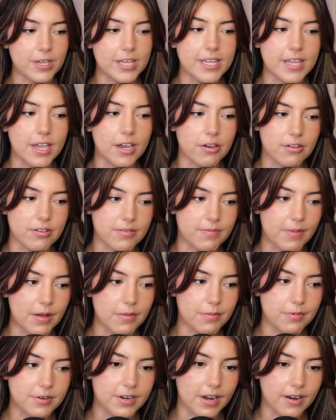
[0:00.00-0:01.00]
cares
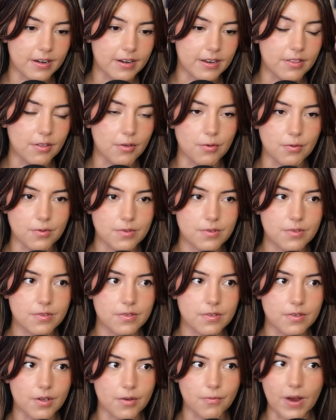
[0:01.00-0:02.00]
about protecting those
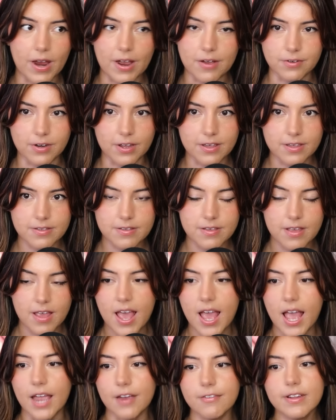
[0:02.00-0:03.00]
around us.
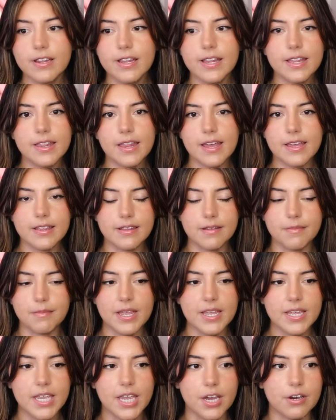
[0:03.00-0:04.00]
I really like the
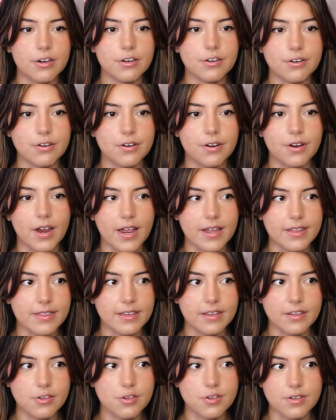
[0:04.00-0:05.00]
main character. I
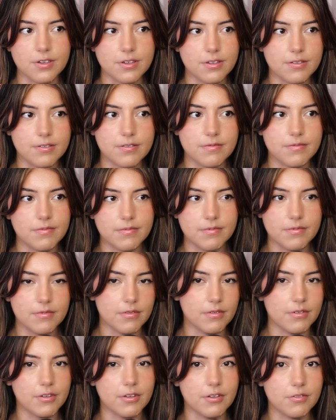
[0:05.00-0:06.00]
think she's
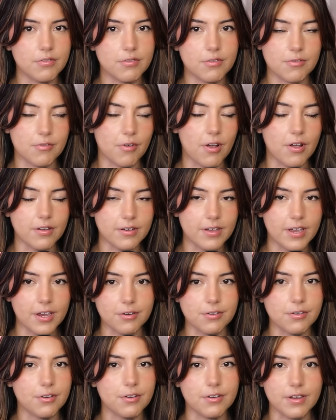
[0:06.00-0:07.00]
a good strong
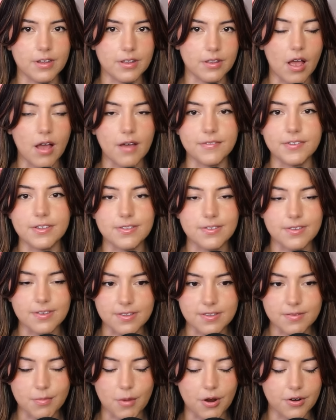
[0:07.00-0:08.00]
character and obviously
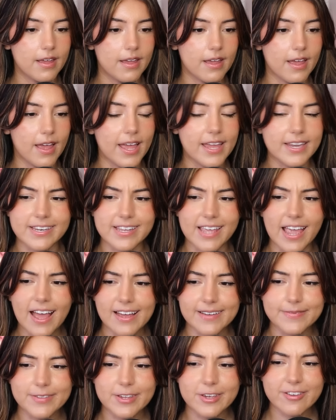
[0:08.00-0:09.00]
smart. And
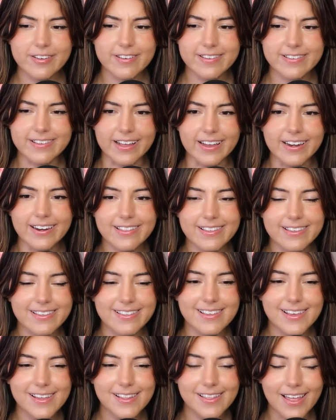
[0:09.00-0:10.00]
yeah, I'm just excited to
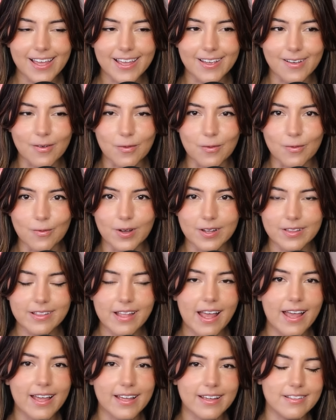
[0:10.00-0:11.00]
see like what
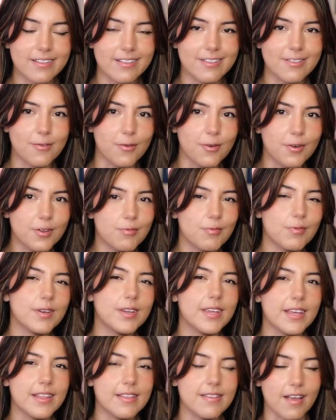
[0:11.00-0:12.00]
the heck
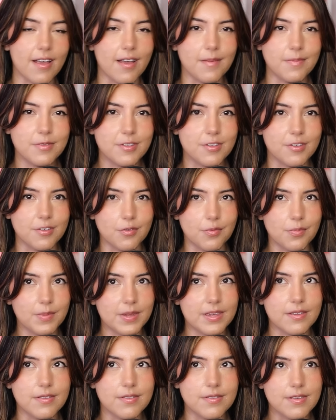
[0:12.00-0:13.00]
Torchwood gets up to
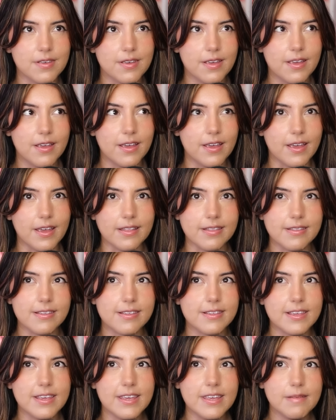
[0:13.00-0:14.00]
because it
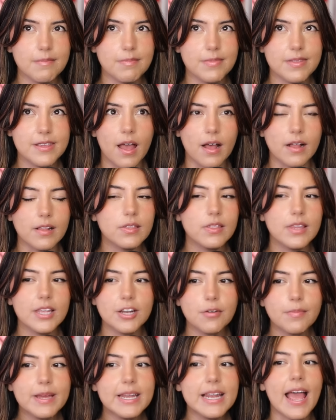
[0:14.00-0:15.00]
seemed a
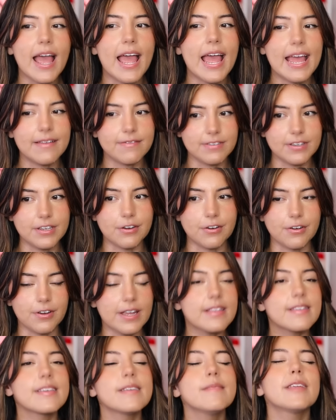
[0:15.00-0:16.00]
little bit heavier.
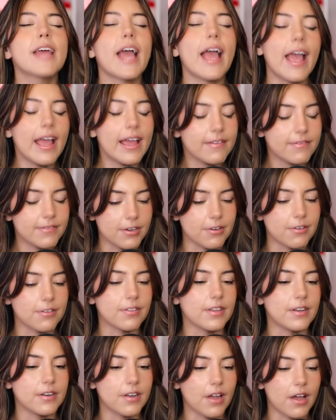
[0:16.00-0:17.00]
It seemed heavier
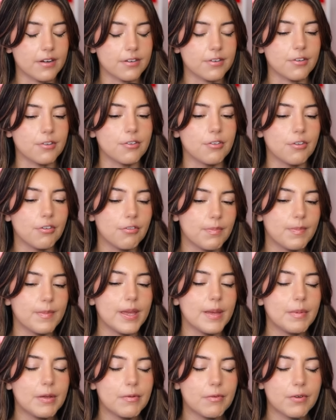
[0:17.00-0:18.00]
than Doctor Who.
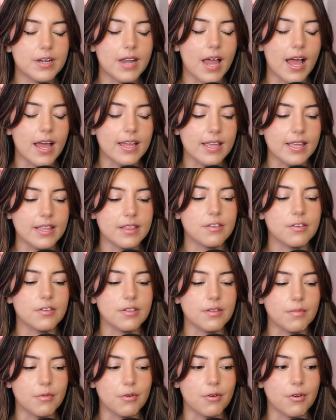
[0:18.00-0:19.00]
Maybe we're not into
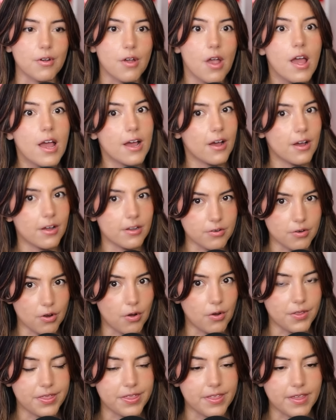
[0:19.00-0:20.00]
the more
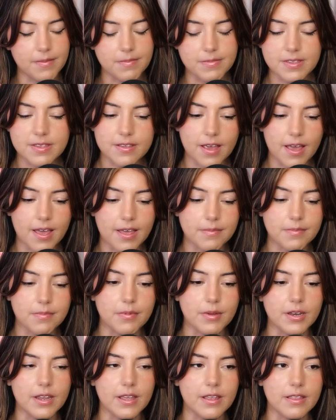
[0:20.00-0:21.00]
adult themes yet,
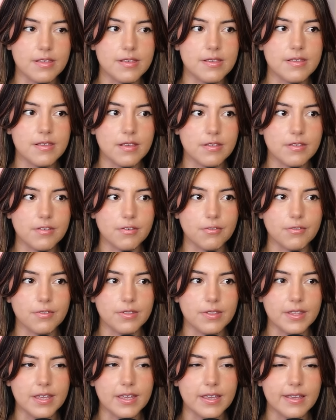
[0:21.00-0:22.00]
but it's
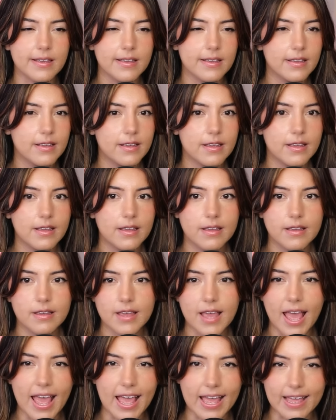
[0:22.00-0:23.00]
certainly
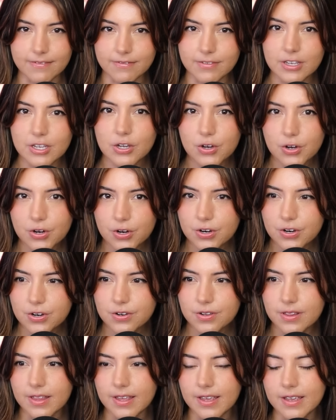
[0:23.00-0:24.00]

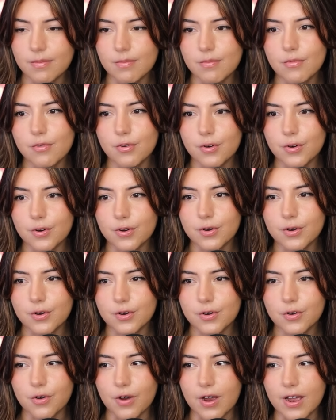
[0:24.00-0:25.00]
heavier, like
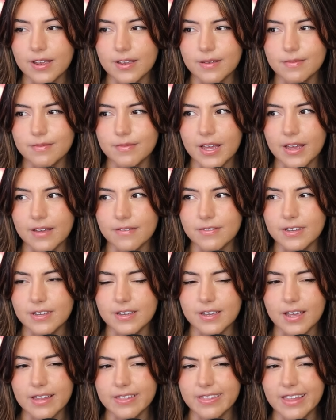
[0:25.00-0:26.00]
more crime
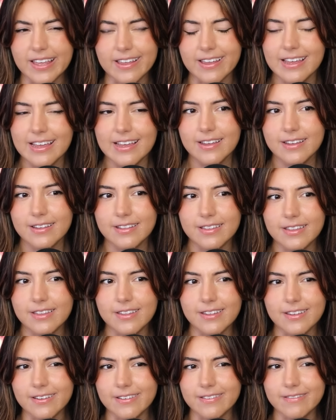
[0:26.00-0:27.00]
heavy and like
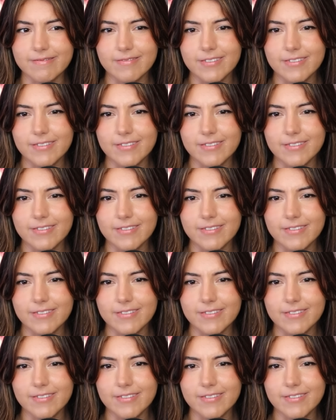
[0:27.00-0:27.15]
the